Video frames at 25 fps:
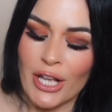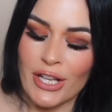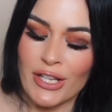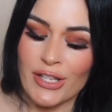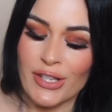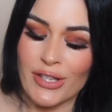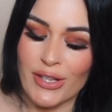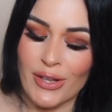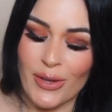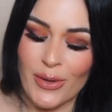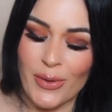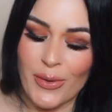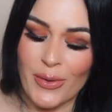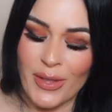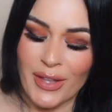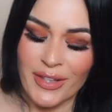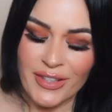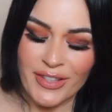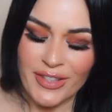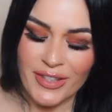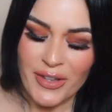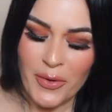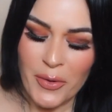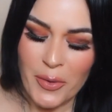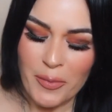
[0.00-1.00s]
So
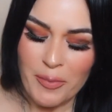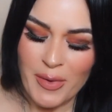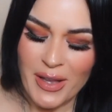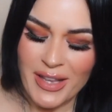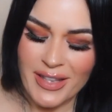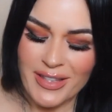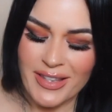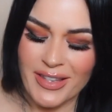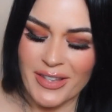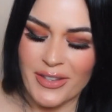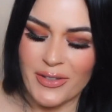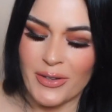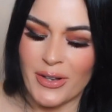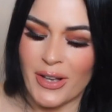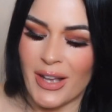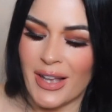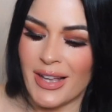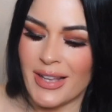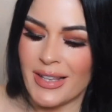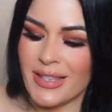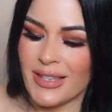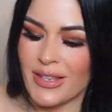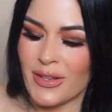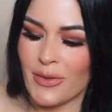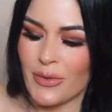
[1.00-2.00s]
that's so amazing, you
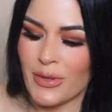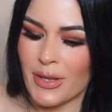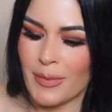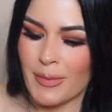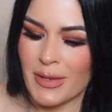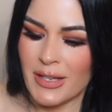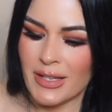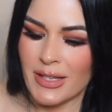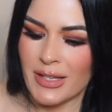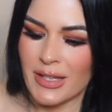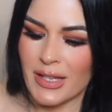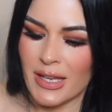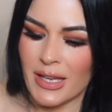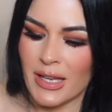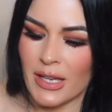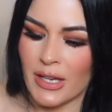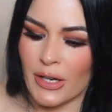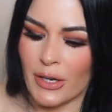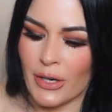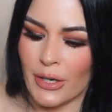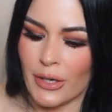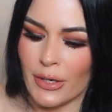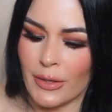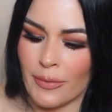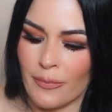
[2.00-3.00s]
guys. So let me see
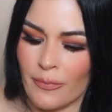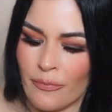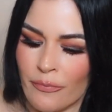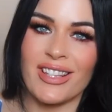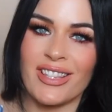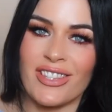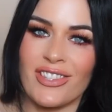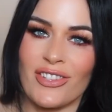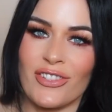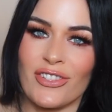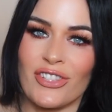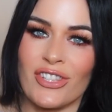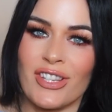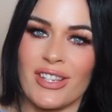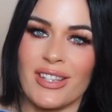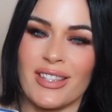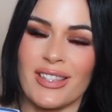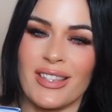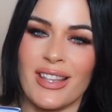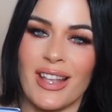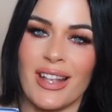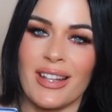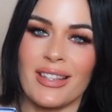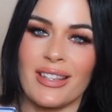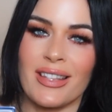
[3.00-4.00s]
here. So she
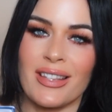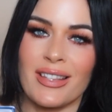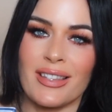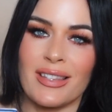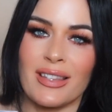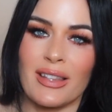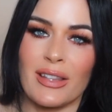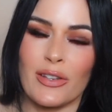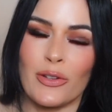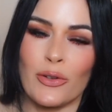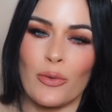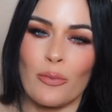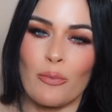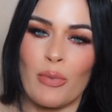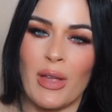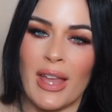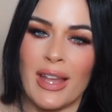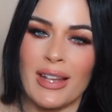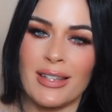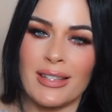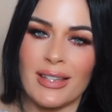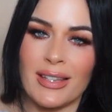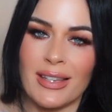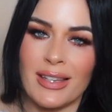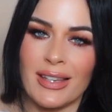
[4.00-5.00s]
sent this little
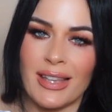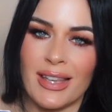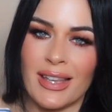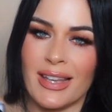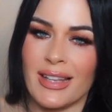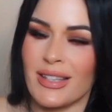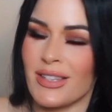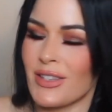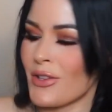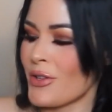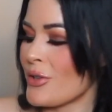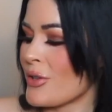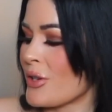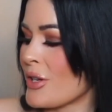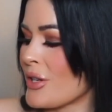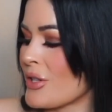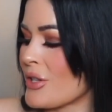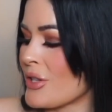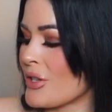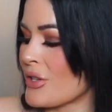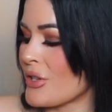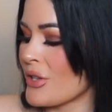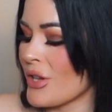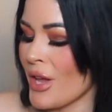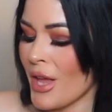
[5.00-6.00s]
painting kit, so you could,
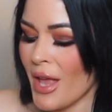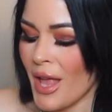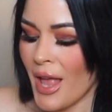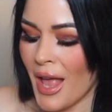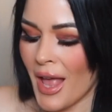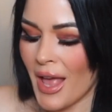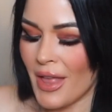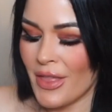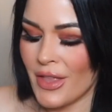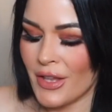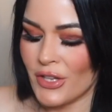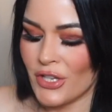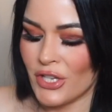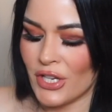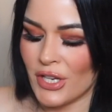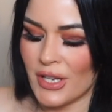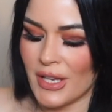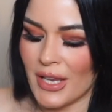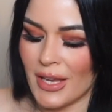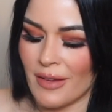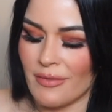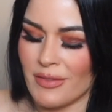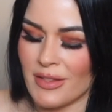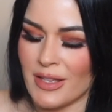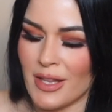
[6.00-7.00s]
and then she
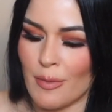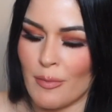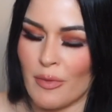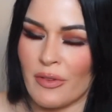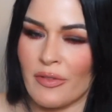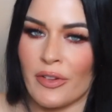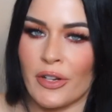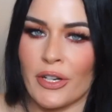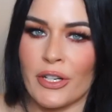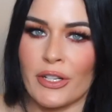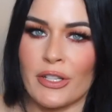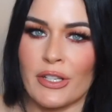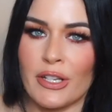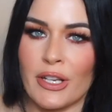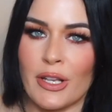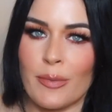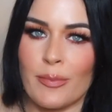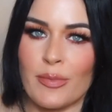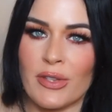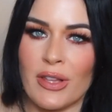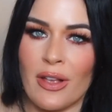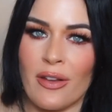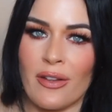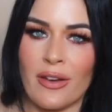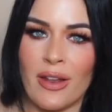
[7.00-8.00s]
gave some of her
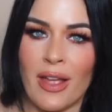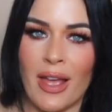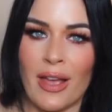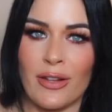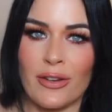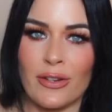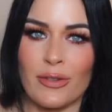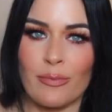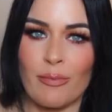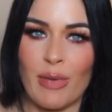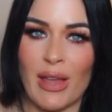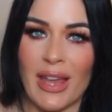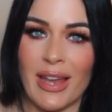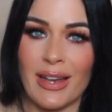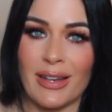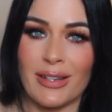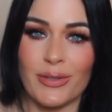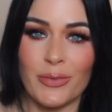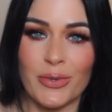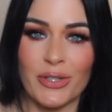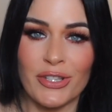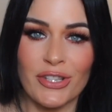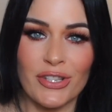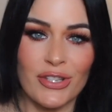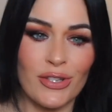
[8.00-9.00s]
tips on how to
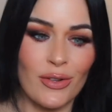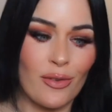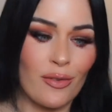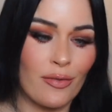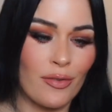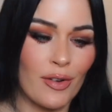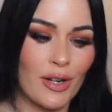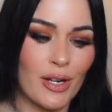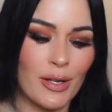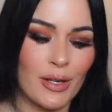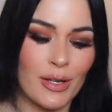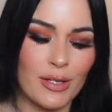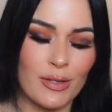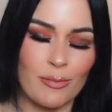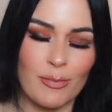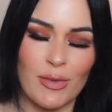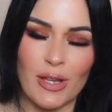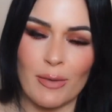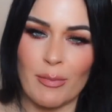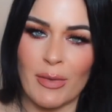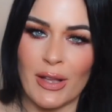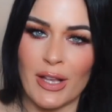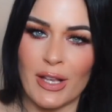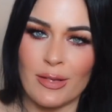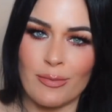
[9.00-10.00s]
paint, which is so funny because me
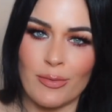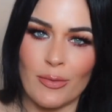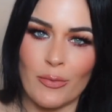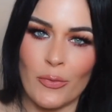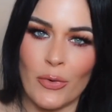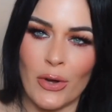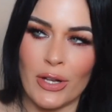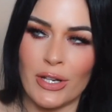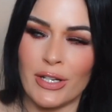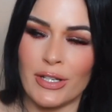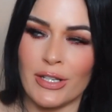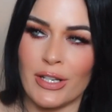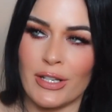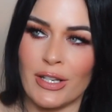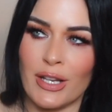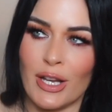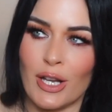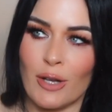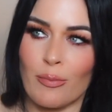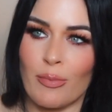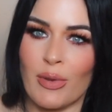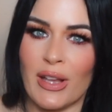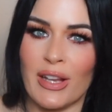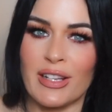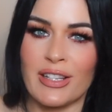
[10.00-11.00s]
and my husband wanted to take
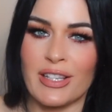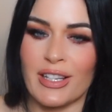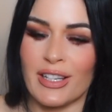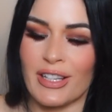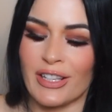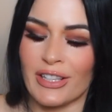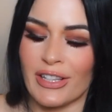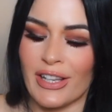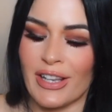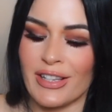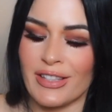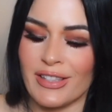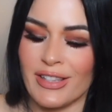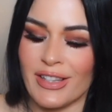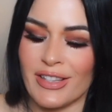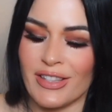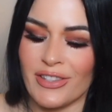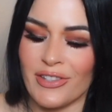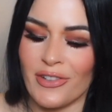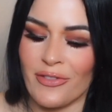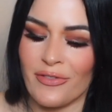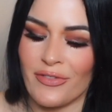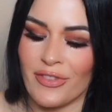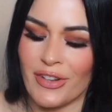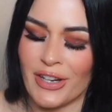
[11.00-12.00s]
a painting class. That's
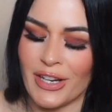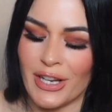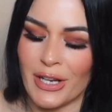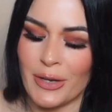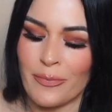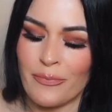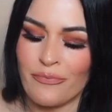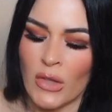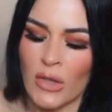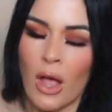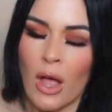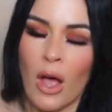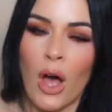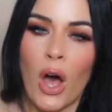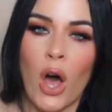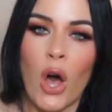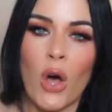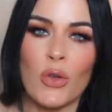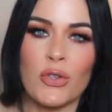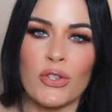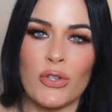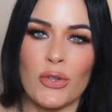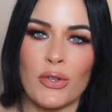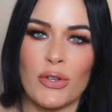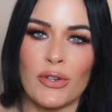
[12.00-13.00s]
so funny.
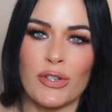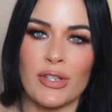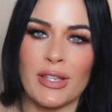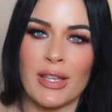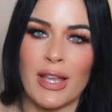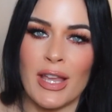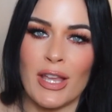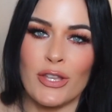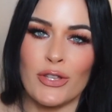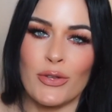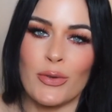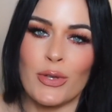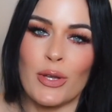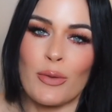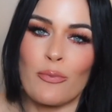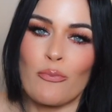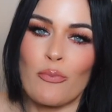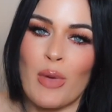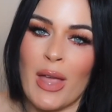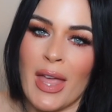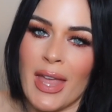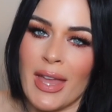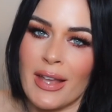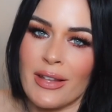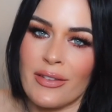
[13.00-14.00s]
Oh, so they're saying you can
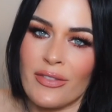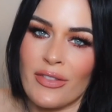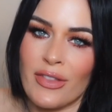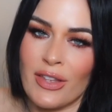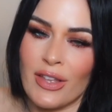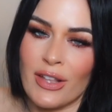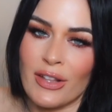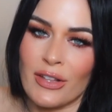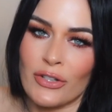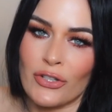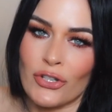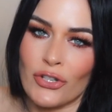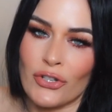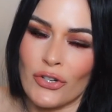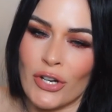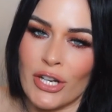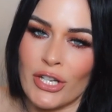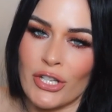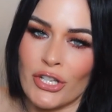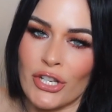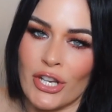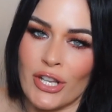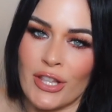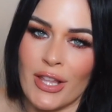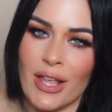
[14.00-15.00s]
paint the
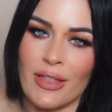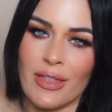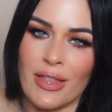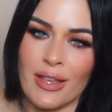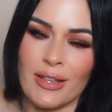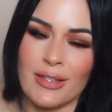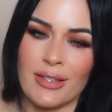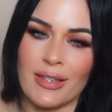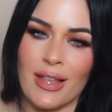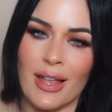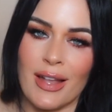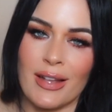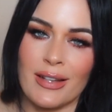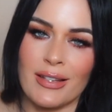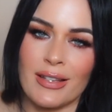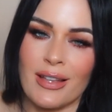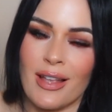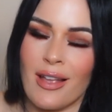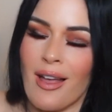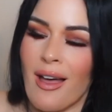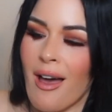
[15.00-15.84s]
illustration that they sent.